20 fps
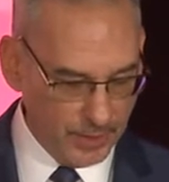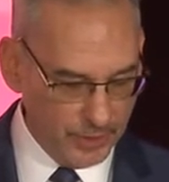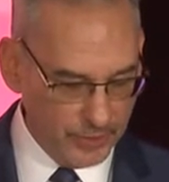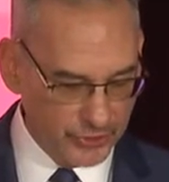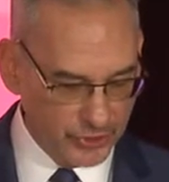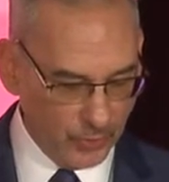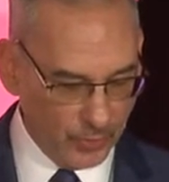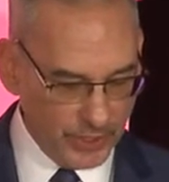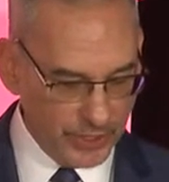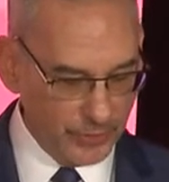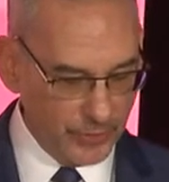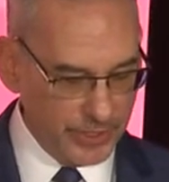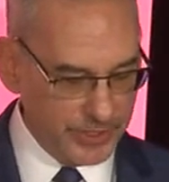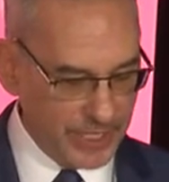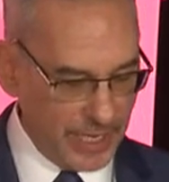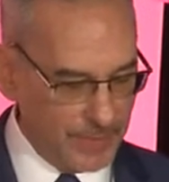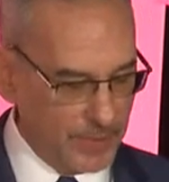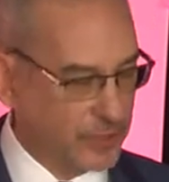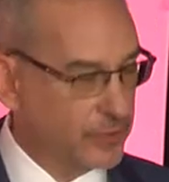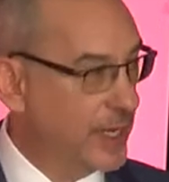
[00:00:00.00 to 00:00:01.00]
So under a
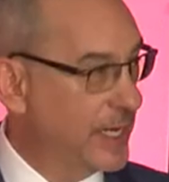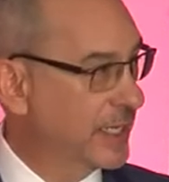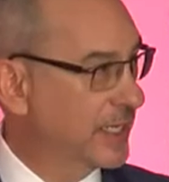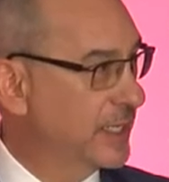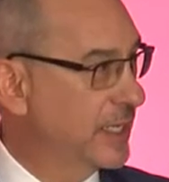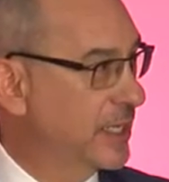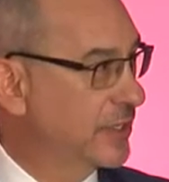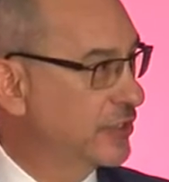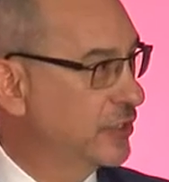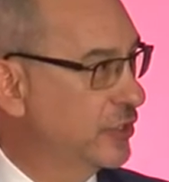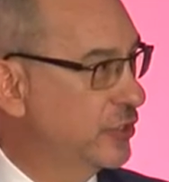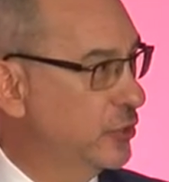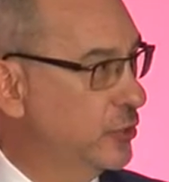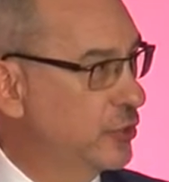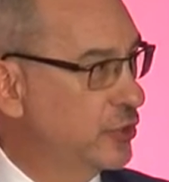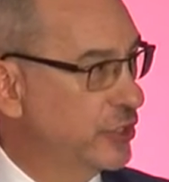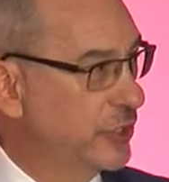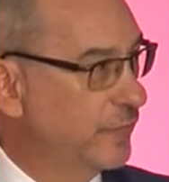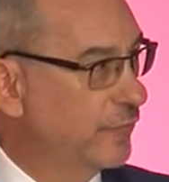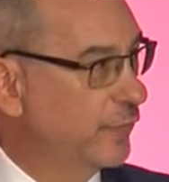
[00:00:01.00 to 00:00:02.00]
democratic
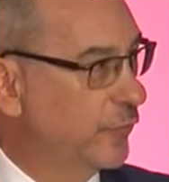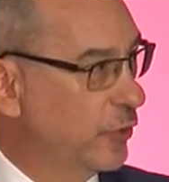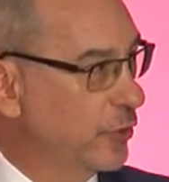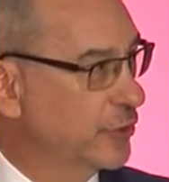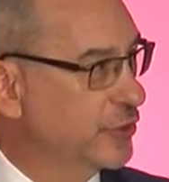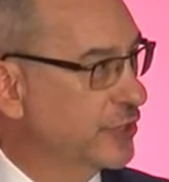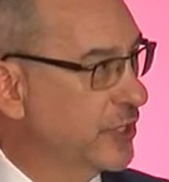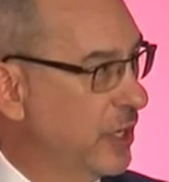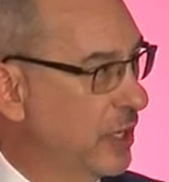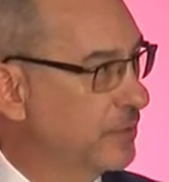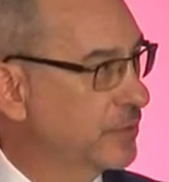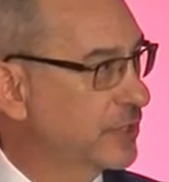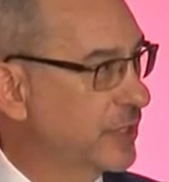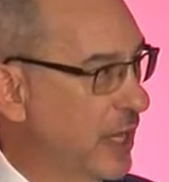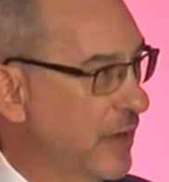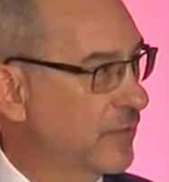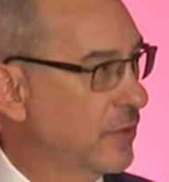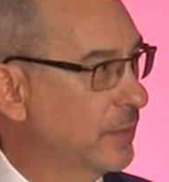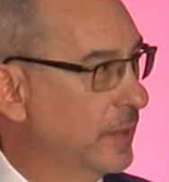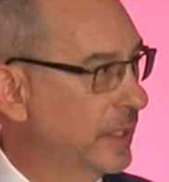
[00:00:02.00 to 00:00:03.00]
constitution, first comes
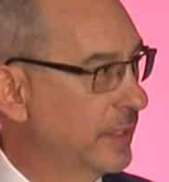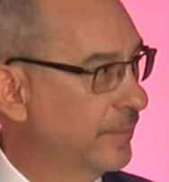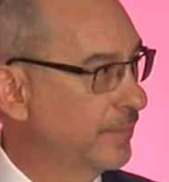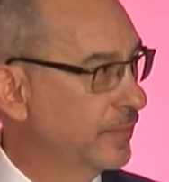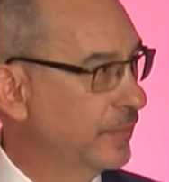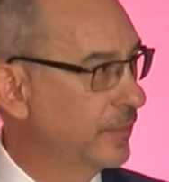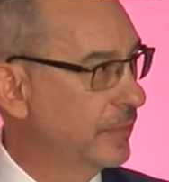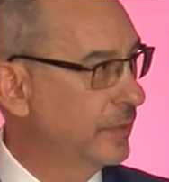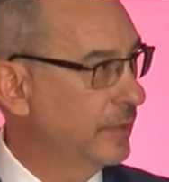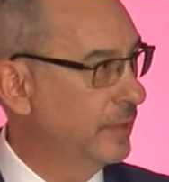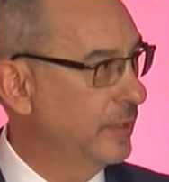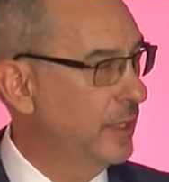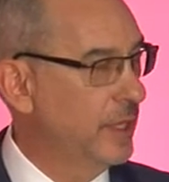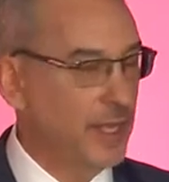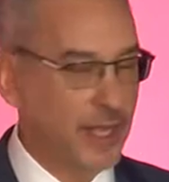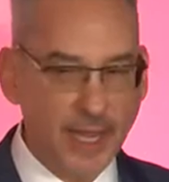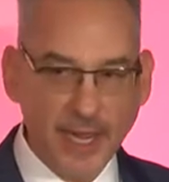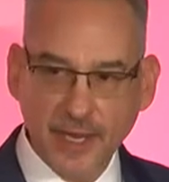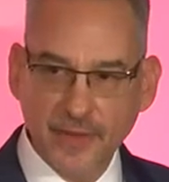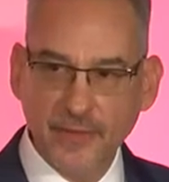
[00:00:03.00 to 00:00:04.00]
government,
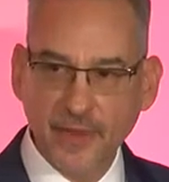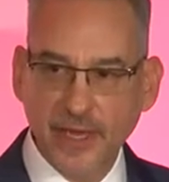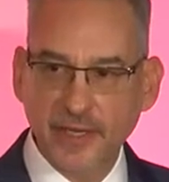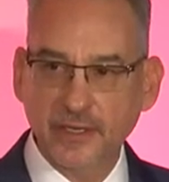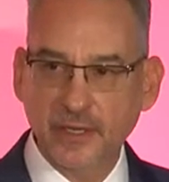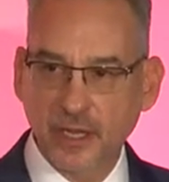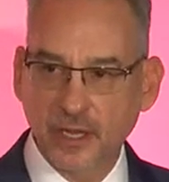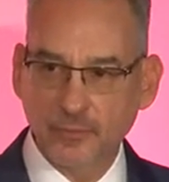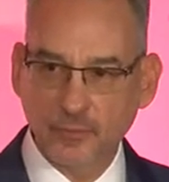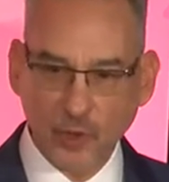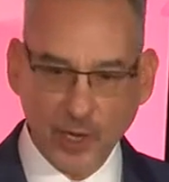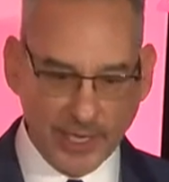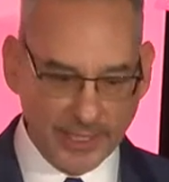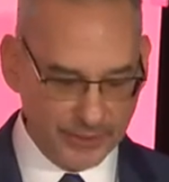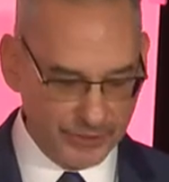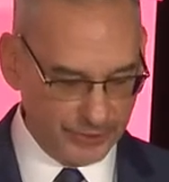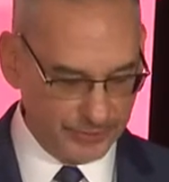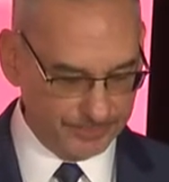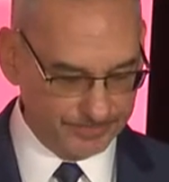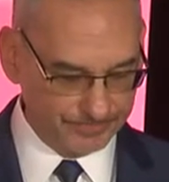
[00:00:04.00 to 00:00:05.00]
and then come
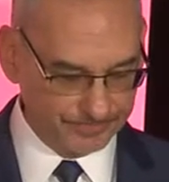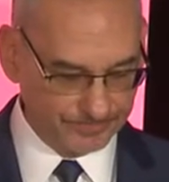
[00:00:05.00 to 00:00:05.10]
rights.